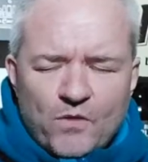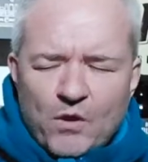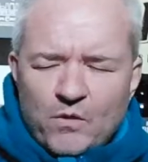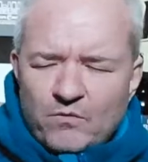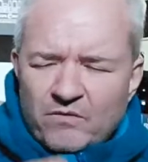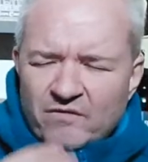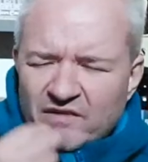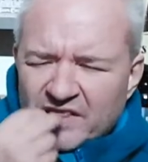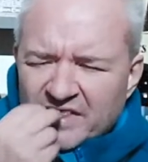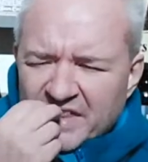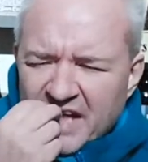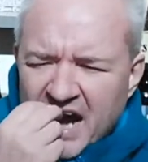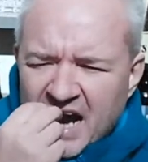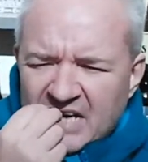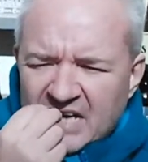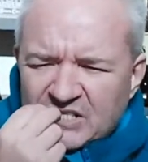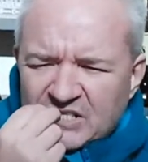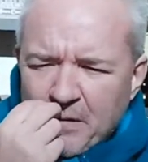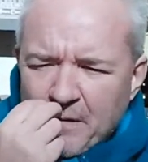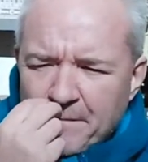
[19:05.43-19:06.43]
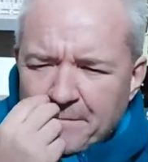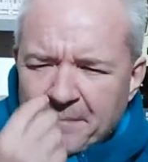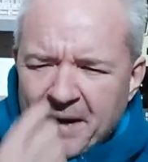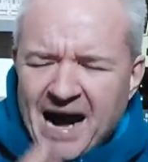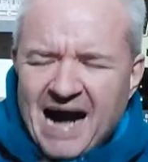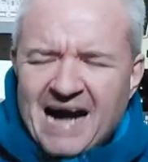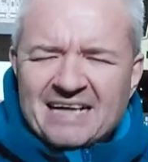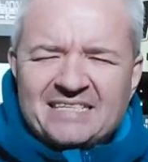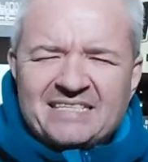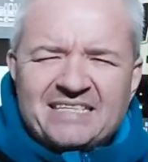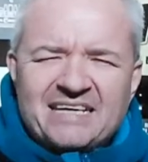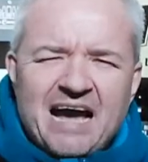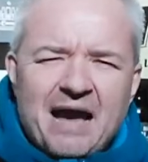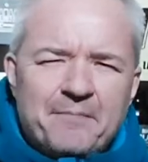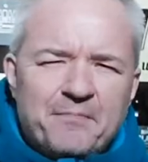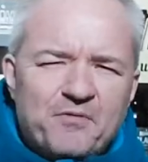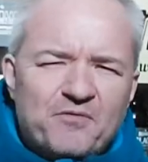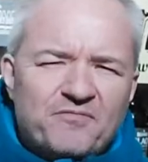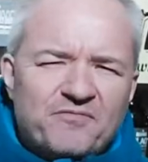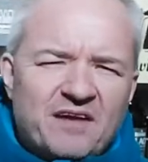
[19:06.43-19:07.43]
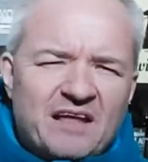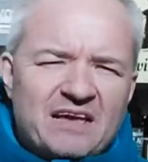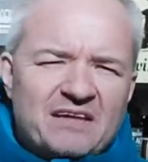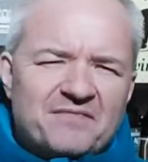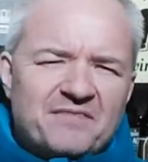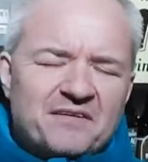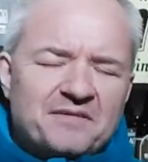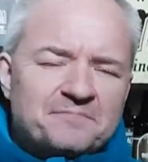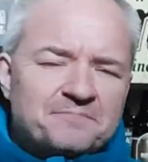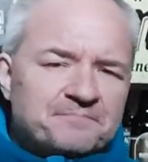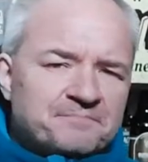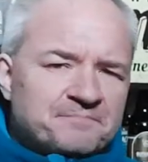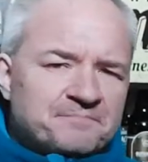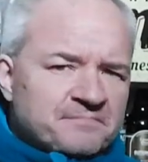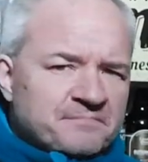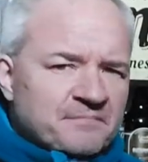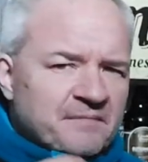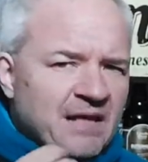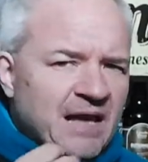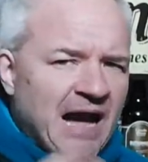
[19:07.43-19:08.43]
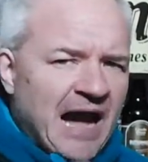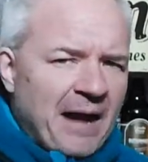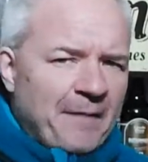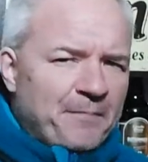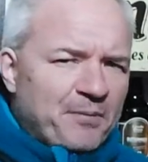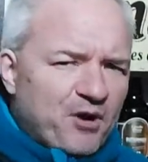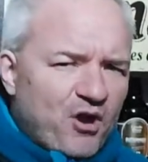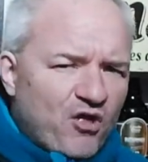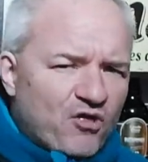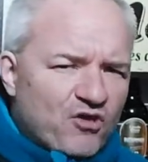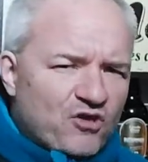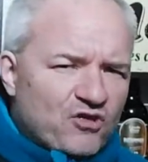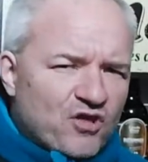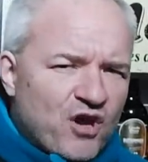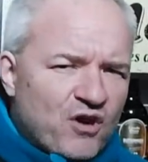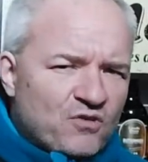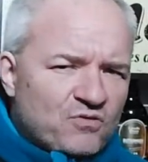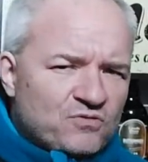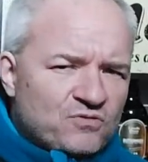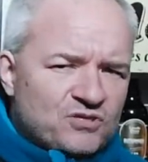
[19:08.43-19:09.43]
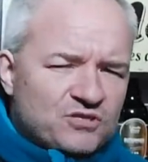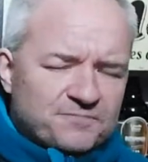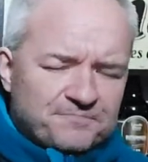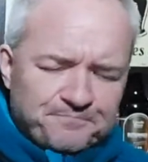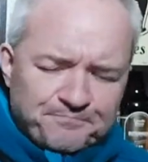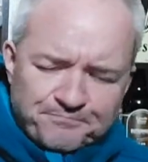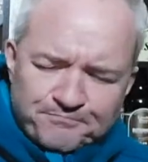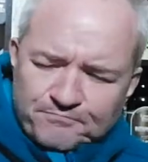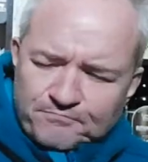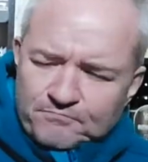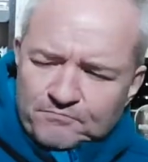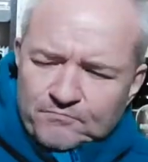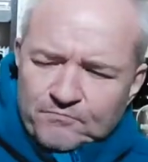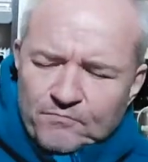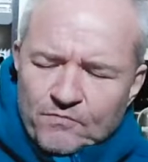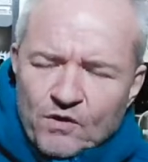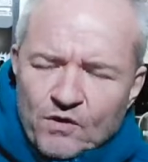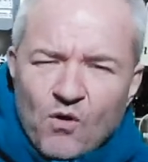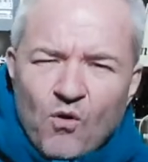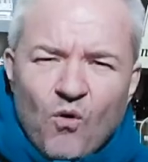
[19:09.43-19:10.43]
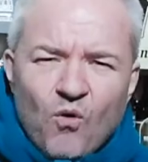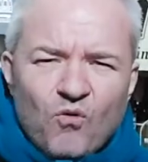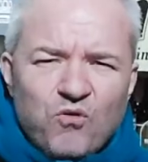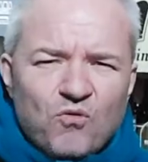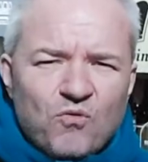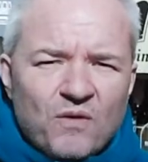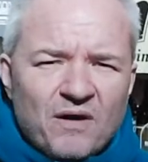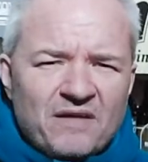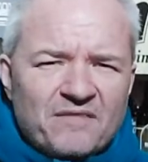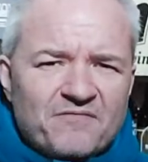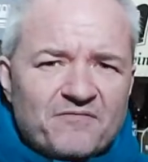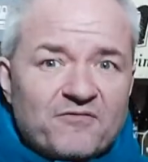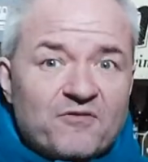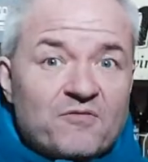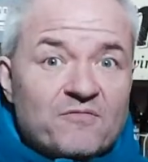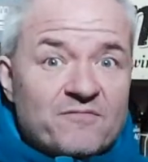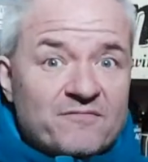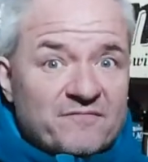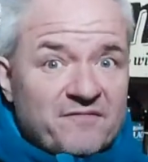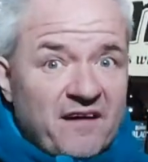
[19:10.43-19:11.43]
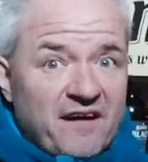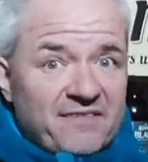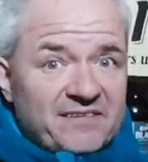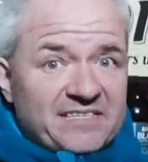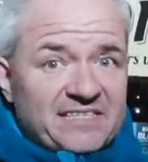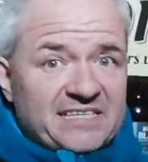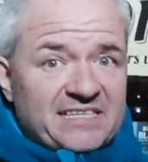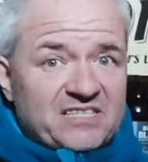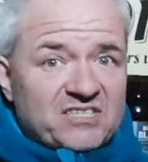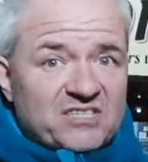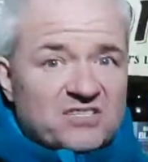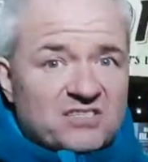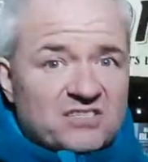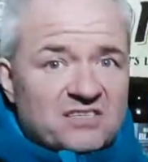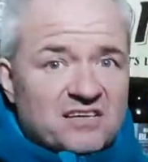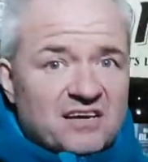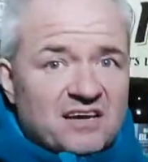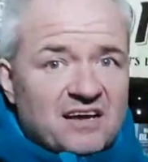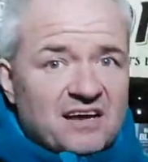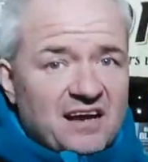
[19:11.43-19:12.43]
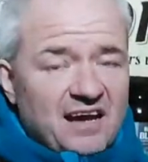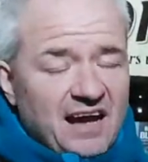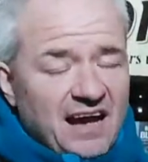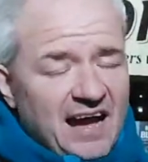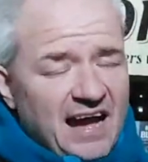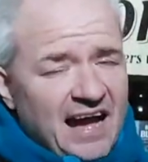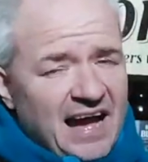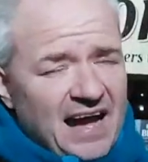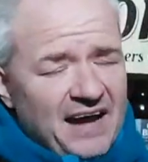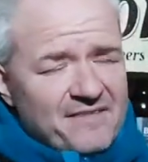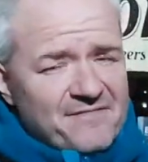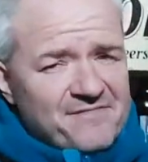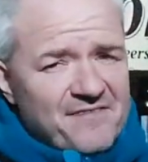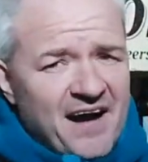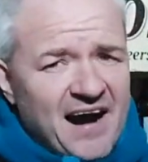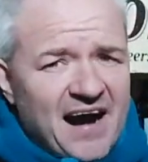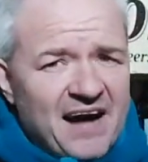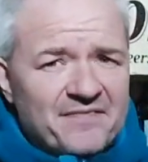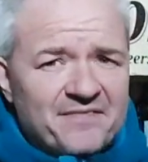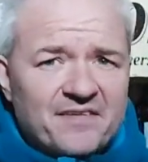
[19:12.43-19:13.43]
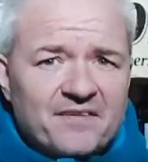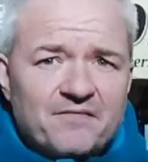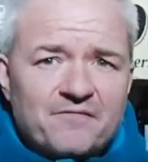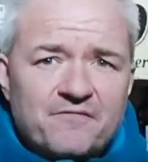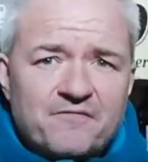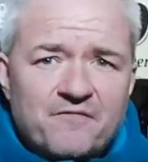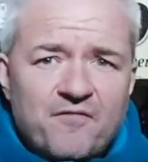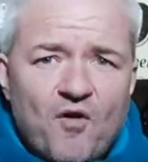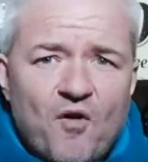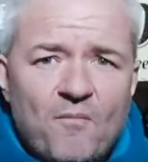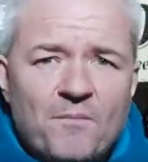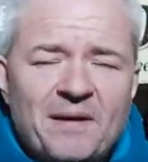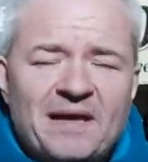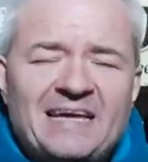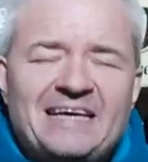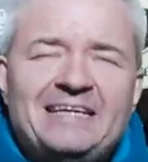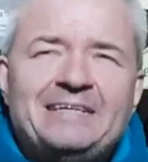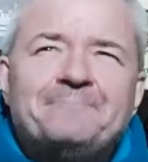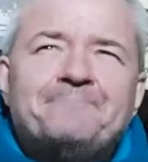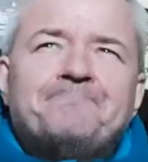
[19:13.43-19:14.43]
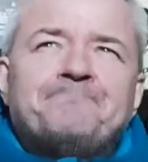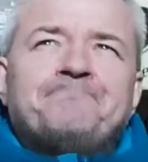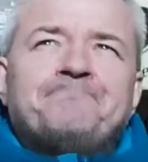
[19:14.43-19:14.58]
with a nice bitey apple flavour. Apple on the nose. All the way through. Very decent. Out of 5. For me,